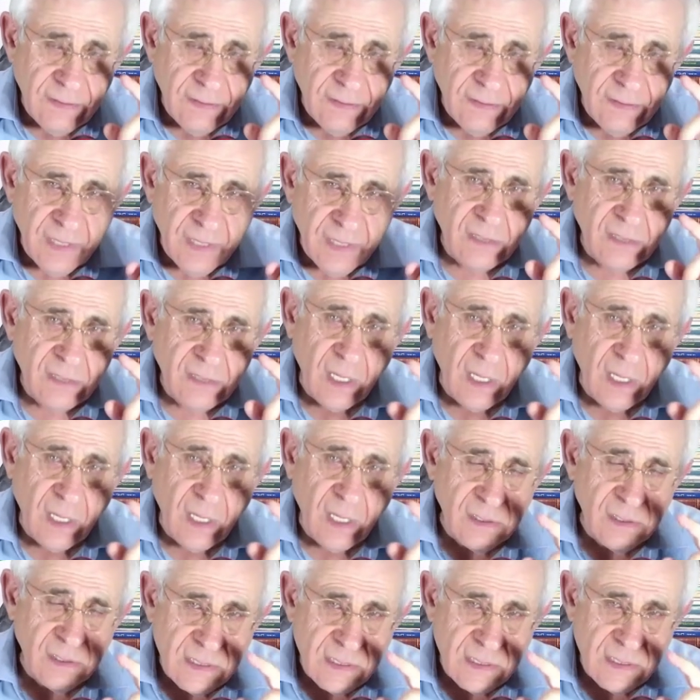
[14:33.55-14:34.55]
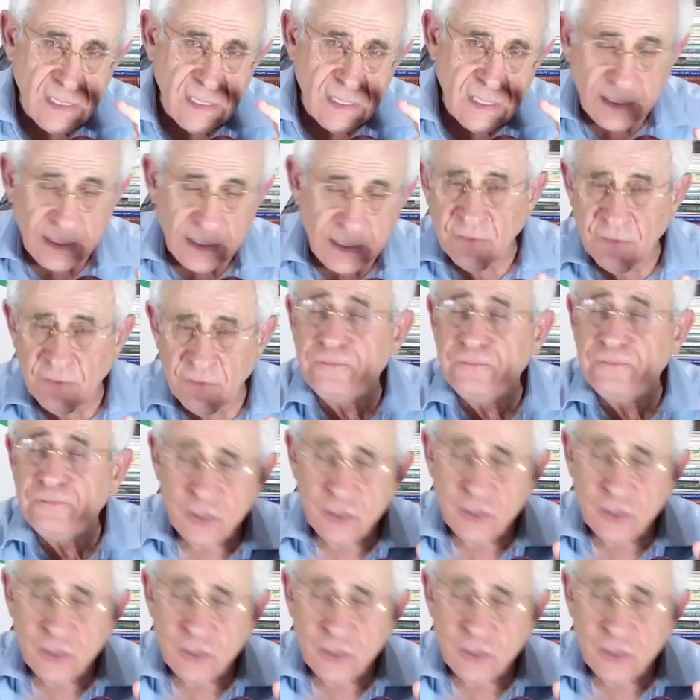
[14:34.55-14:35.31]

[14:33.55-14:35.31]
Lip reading: Israel in such a vicious way,